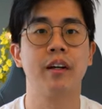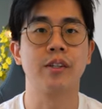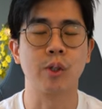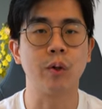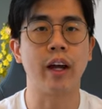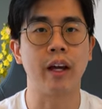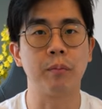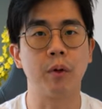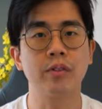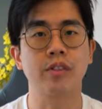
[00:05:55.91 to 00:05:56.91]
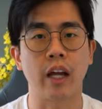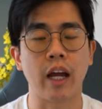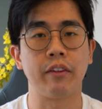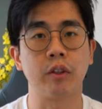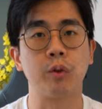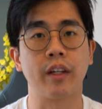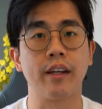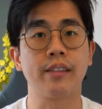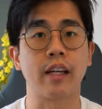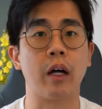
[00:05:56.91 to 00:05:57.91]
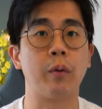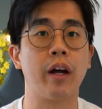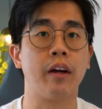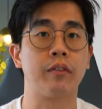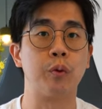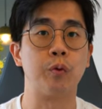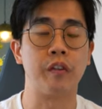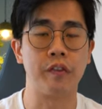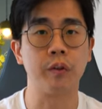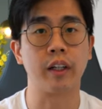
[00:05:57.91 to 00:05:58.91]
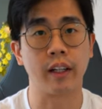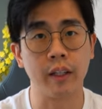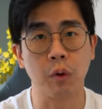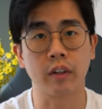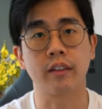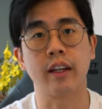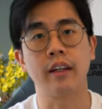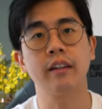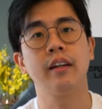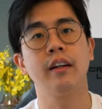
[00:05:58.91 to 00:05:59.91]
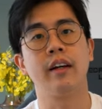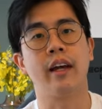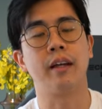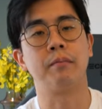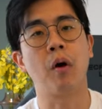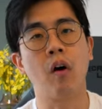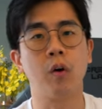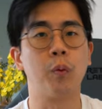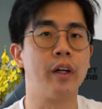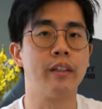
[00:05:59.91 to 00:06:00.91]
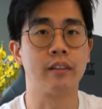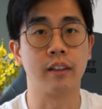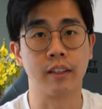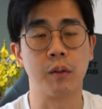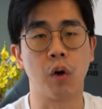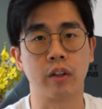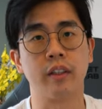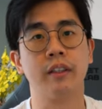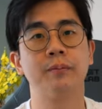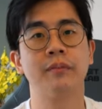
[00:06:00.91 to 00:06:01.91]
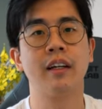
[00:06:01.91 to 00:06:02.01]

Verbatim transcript: So at most, every two days, I will have to refill the clean water tank and pour away the dirty water.